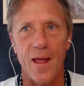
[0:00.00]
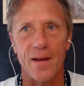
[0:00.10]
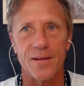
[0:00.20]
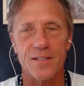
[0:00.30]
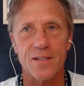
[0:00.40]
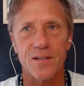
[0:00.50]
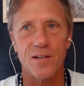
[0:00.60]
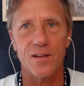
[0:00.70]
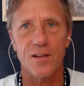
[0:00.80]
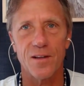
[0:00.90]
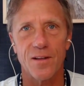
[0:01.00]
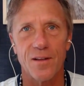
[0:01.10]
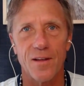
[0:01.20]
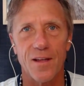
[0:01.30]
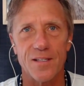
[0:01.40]
and
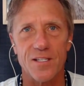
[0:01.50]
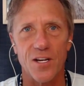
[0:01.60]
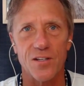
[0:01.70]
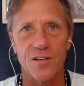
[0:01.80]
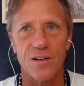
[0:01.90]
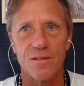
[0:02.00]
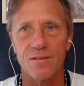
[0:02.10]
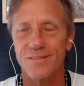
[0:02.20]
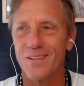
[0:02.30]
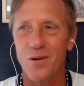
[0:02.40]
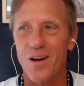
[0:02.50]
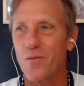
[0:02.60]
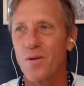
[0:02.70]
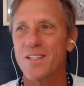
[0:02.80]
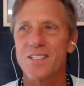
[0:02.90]
it's a well, I
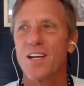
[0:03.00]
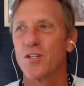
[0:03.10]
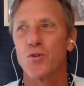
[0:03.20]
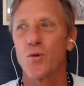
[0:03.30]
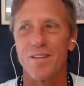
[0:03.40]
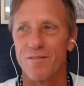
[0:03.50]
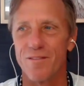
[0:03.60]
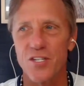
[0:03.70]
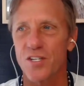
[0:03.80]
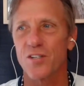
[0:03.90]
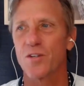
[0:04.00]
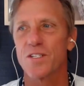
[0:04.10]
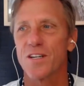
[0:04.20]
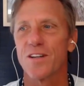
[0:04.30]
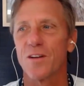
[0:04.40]
want to say a joint vision
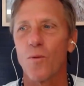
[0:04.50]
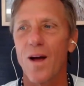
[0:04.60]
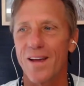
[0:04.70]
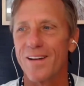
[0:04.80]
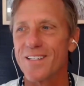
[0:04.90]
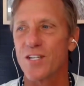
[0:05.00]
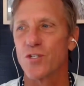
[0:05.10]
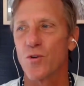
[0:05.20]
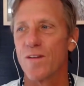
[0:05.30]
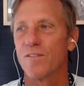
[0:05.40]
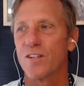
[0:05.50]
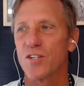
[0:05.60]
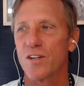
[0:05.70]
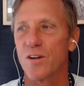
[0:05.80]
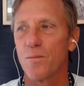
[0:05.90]
because, in a way, it is a joint
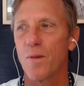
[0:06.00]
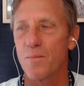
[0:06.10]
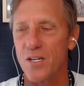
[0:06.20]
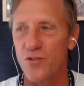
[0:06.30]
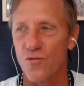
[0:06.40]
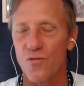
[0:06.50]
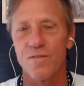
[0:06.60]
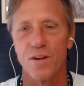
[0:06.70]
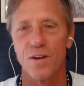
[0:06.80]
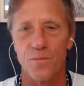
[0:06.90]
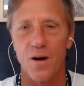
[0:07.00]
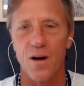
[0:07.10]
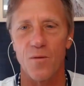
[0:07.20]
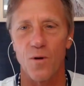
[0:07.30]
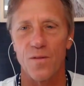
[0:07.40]
vision. It might be driven
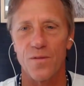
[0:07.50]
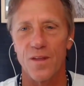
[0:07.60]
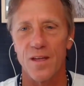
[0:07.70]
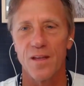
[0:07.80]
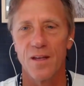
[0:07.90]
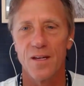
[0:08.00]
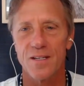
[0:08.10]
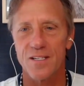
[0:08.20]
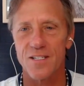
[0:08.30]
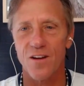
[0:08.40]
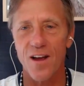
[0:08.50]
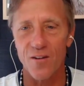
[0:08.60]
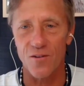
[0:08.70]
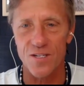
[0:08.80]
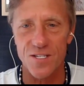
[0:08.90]
by what the
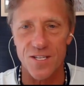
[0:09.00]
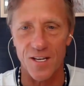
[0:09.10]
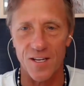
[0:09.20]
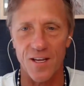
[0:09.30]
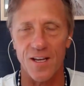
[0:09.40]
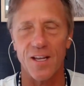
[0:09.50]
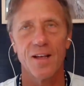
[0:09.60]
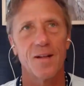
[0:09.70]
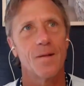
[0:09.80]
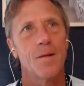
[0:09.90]
designer is thinking.